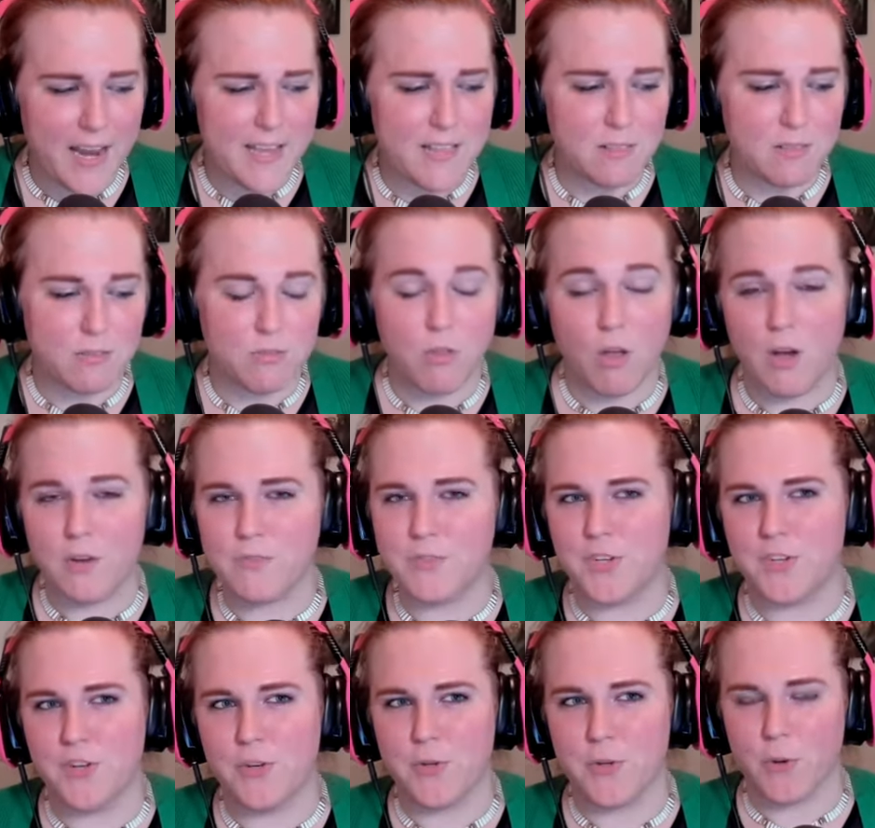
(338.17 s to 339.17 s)
I
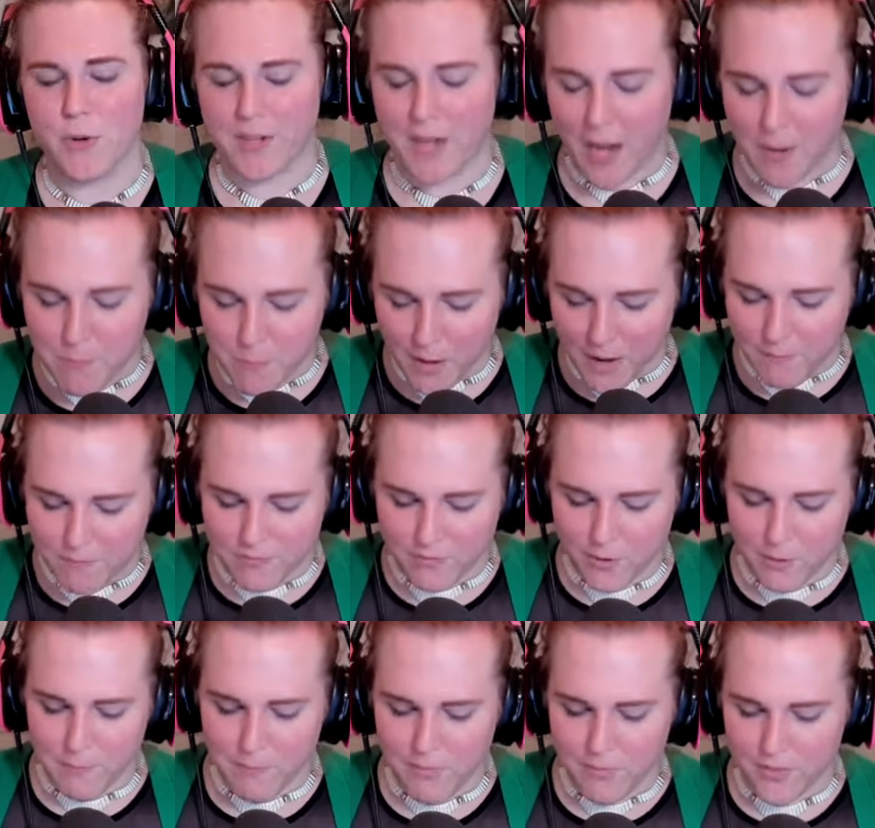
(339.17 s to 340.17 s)
loved New York. I'm I'm
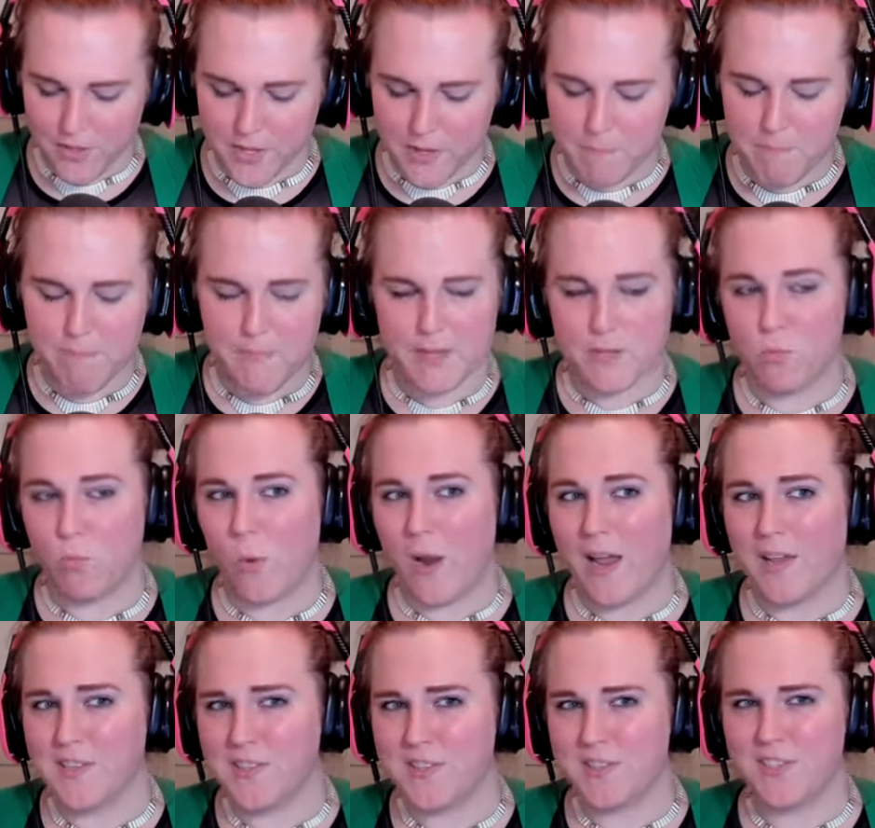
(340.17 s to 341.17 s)
from the
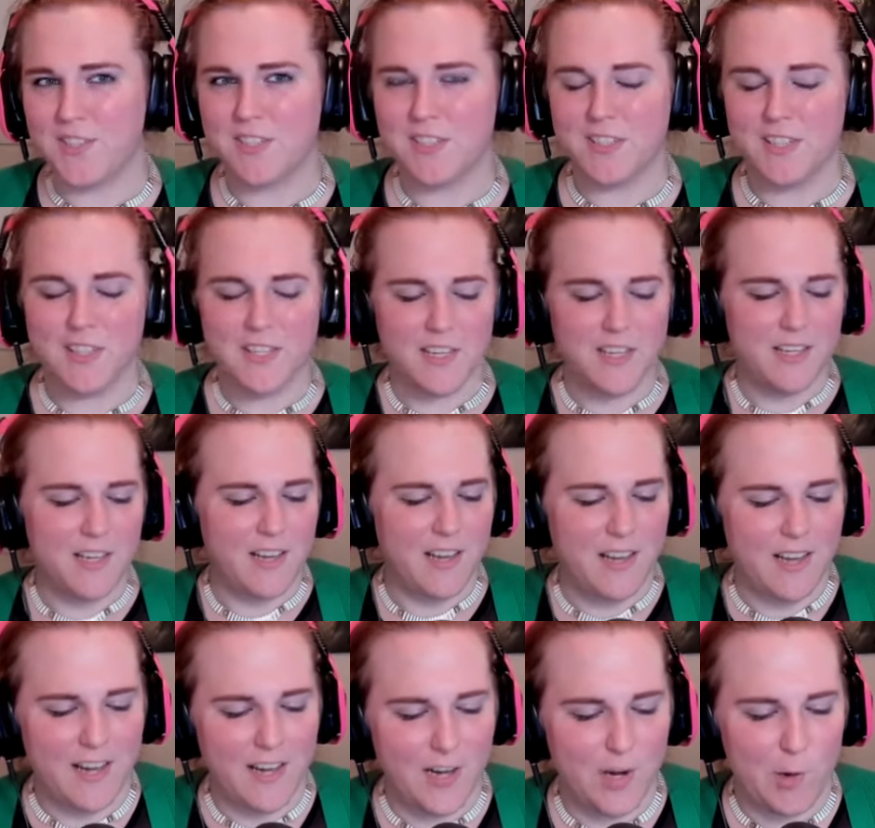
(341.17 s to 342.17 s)
Midwest. Yeah.
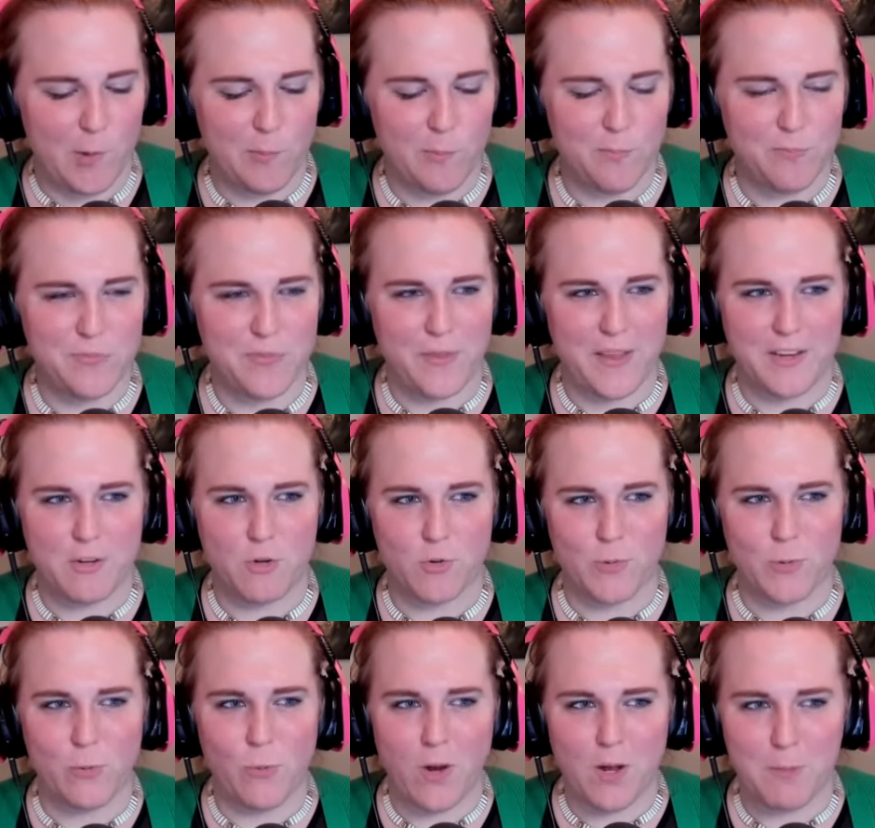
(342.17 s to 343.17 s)
Um, like
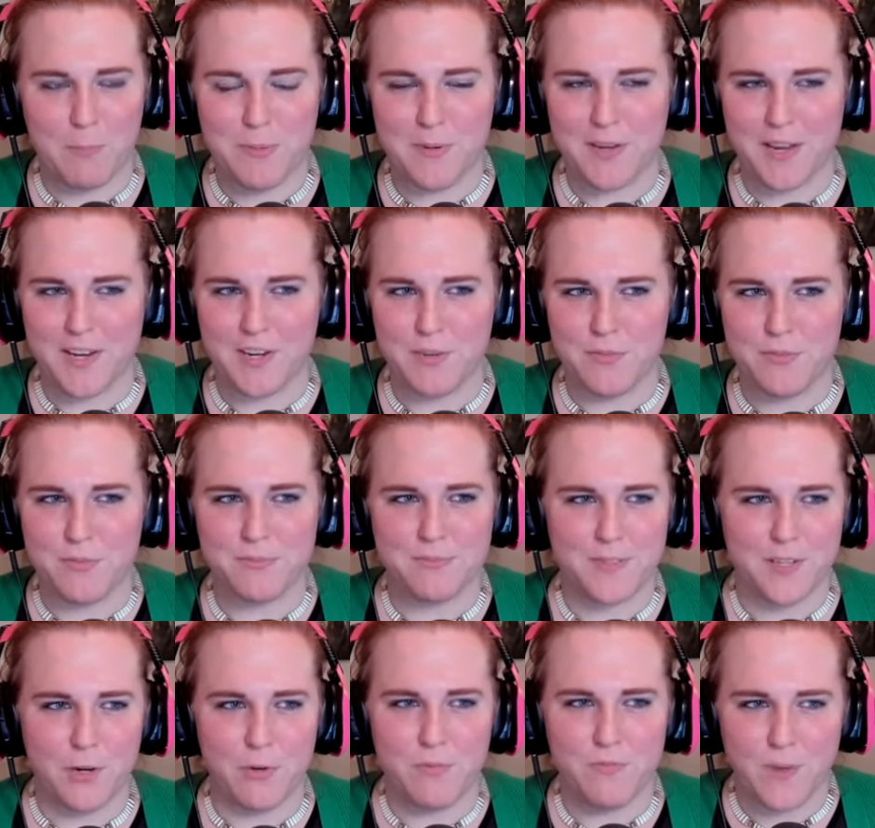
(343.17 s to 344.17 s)
grew up kind of
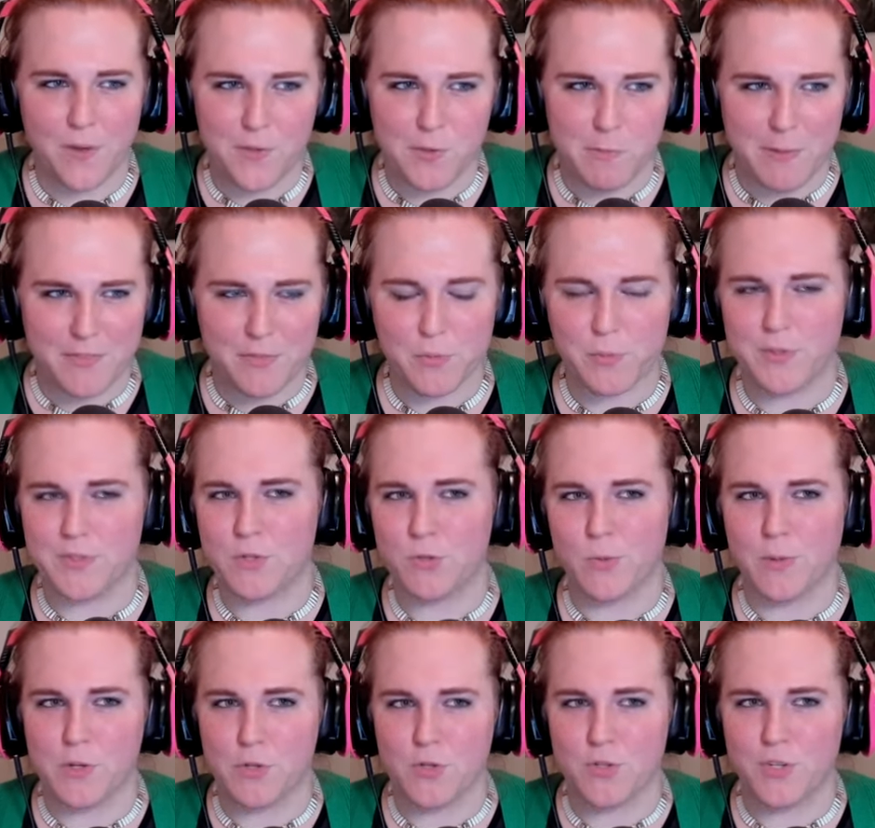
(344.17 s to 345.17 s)
you know
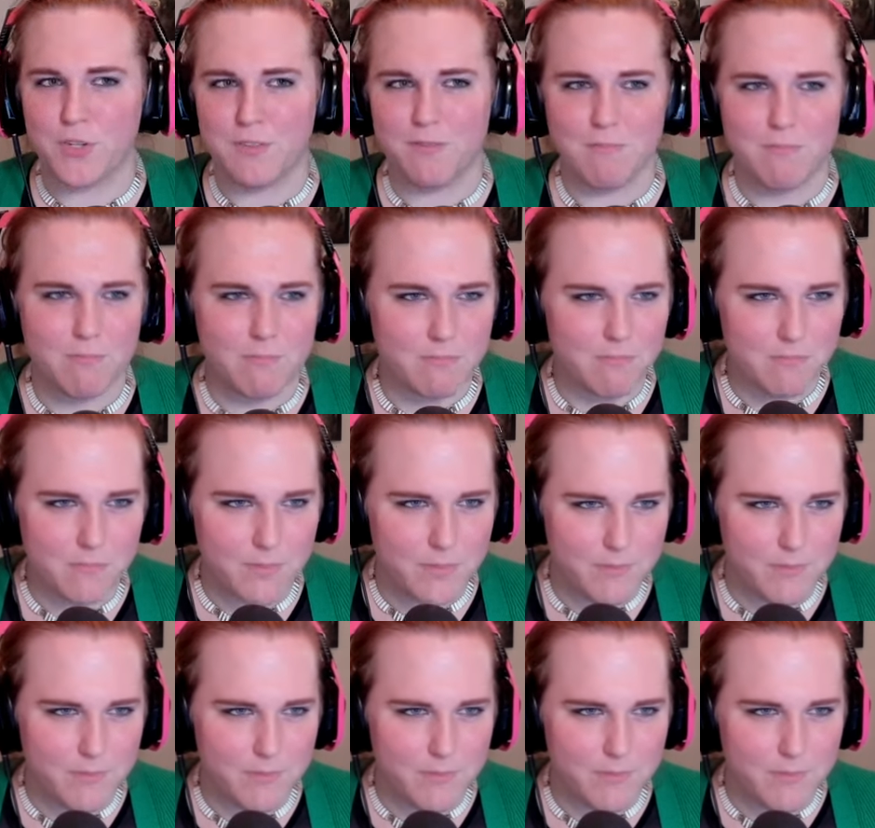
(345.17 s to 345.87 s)
fundamentalist Christian.